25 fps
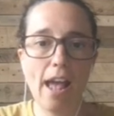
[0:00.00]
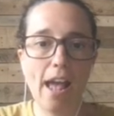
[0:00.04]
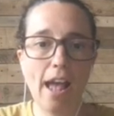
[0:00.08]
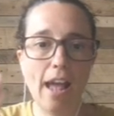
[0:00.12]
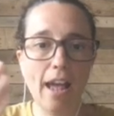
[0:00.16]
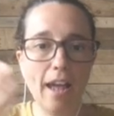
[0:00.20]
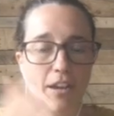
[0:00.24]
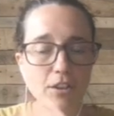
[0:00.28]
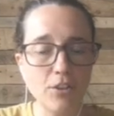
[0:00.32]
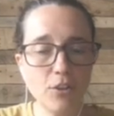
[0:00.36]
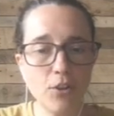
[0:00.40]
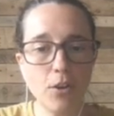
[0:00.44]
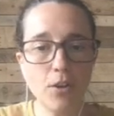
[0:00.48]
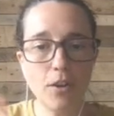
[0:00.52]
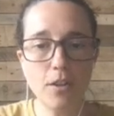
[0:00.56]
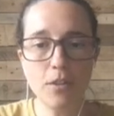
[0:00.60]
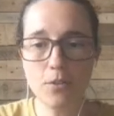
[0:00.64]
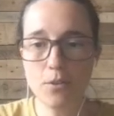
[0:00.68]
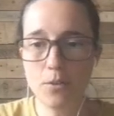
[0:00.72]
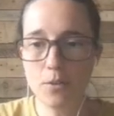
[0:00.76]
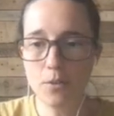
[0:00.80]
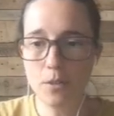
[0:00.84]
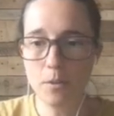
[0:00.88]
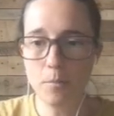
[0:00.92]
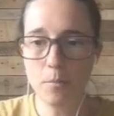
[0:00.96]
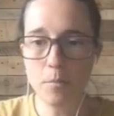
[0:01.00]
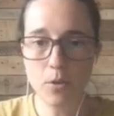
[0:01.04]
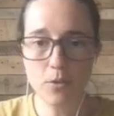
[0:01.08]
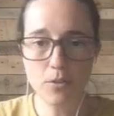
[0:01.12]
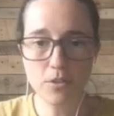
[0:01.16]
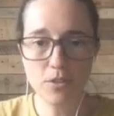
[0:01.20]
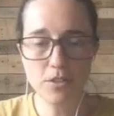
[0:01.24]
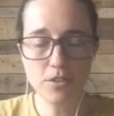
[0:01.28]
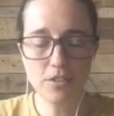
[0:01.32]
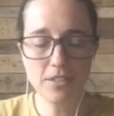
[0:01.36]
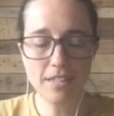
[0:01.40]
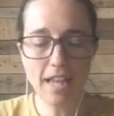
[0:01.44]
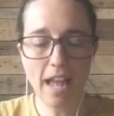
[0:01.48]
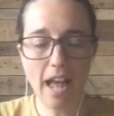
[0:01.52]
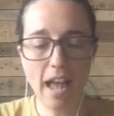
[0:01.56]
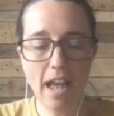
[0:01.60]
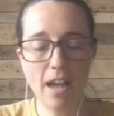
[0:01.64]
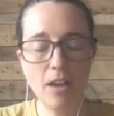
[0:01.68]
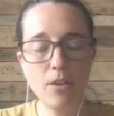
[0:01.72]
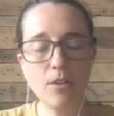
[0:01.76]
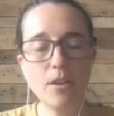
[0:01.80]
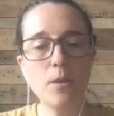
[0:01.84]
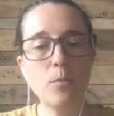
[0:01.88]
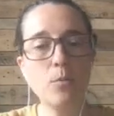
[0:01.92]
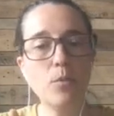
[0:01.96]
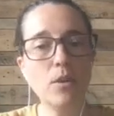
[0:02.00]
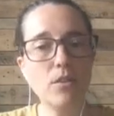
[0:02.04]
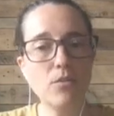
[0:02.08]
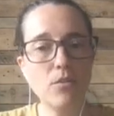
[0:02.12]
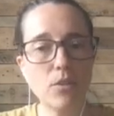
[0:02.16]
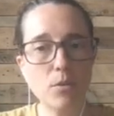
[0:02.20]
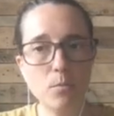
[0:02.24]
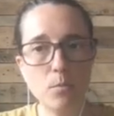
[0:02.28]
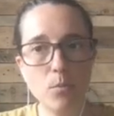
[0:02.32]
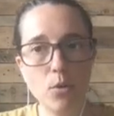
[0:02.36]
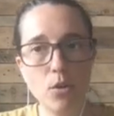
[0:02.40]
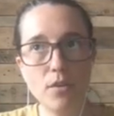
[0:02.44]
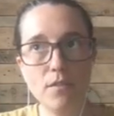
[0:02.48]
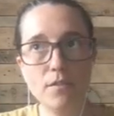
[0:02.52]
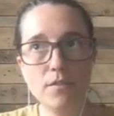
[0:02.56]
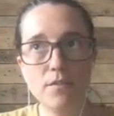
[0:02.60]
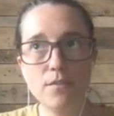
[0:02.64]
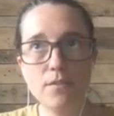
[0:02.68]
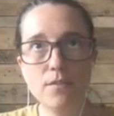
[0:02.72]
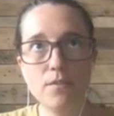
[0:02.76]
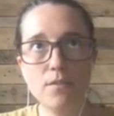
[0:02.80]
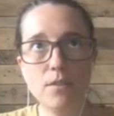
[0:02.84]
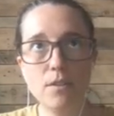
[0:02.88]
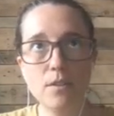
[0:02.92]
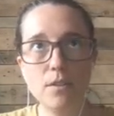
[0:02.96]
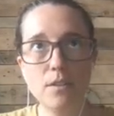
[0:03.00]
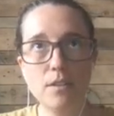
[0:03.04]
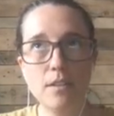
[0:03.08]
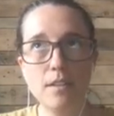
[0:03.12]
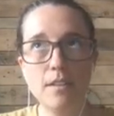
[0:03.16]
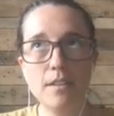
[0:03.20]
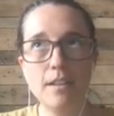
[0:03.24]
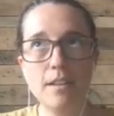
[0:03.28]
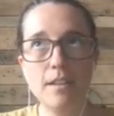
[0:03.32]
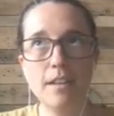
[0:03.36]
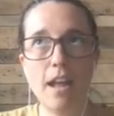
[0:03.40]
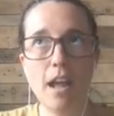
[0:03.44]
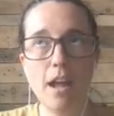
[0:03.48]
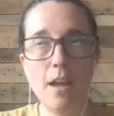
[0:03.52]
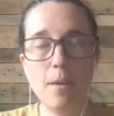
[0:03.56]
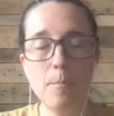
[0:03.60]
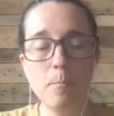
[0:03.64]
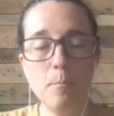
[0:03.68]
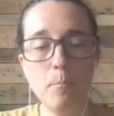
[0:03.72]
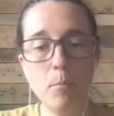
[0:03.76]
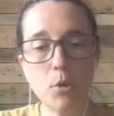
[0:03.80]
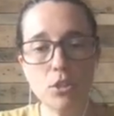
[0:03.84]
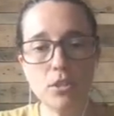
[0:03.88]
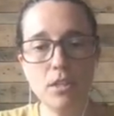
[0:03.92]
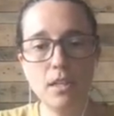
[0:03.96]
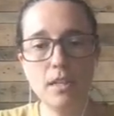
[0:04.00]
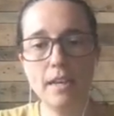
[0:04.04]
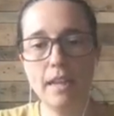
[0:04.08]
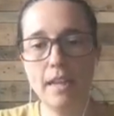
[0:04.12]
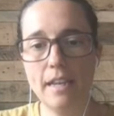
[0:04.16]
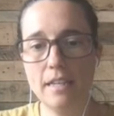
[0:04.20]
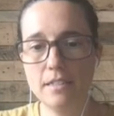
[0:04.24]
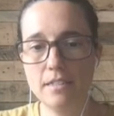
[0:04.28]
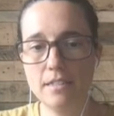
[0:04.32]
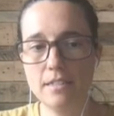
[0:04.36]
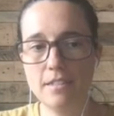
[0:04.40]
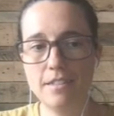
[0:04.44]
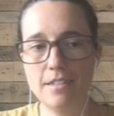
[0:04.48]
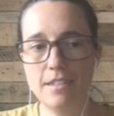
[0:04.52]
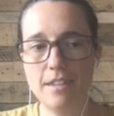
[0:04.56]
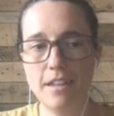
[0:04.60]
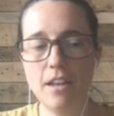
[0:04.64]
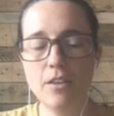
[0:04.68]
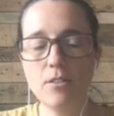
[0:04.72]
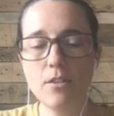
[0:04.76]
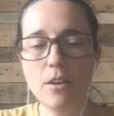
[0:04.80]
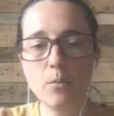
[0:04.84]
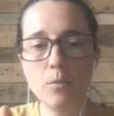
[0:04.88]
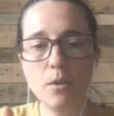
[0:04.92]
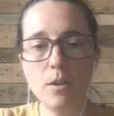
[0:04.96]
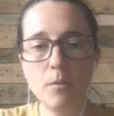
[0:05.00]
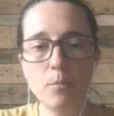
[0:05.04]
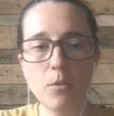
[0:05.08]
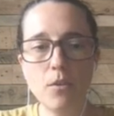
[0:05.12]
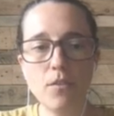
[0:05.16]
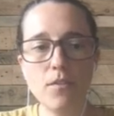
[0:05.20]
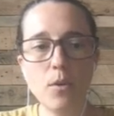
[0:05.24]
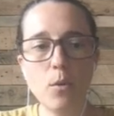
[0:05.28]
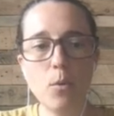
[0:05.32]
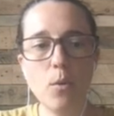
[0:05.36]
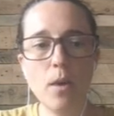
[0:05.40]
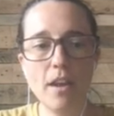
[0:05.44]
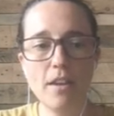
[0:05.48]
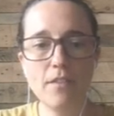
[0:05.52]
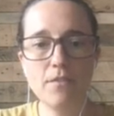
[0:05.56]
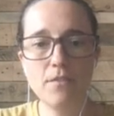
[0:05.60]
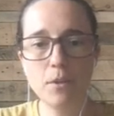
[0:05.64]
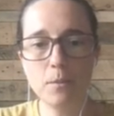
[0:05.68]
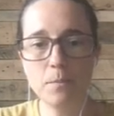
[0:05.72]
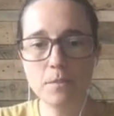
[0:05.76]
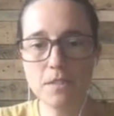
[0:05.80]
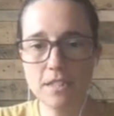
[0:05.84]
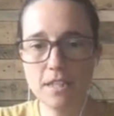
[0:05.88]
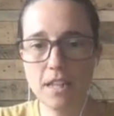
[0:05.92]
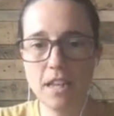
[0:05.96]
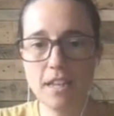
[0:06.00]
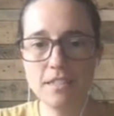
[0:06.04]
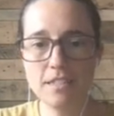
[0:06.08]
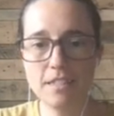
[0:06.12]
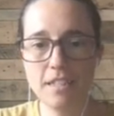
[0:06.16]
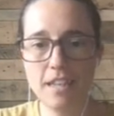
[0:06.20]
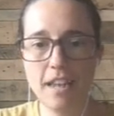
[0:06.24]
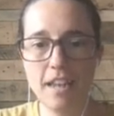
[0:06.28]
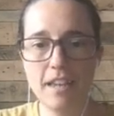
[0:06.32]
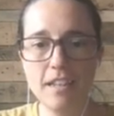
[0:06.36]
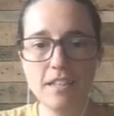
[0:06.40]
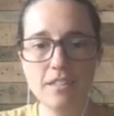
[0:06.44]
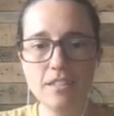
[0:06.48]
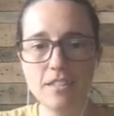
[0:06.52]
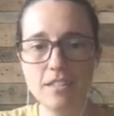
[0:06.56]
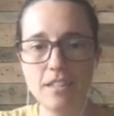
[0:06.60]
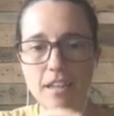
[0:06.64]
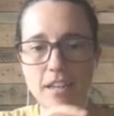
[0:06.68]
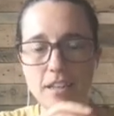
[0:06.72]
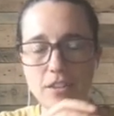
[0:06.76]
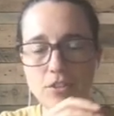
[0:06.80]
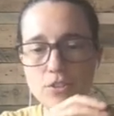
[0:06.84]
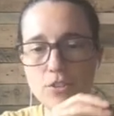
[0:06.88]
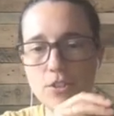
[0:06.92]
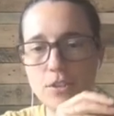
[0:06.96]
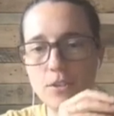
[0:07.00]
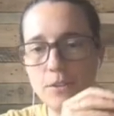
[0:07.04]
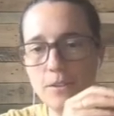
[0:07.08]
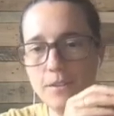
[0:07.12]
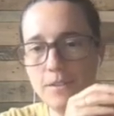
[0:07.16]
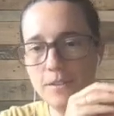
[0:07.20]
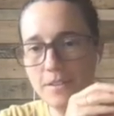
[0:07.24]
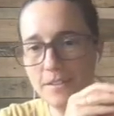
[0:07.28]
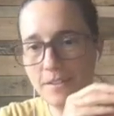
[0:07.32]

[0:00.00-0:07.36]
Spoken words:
And going through the motions, how can we remove bottlenecks? How can we move away from stage gates into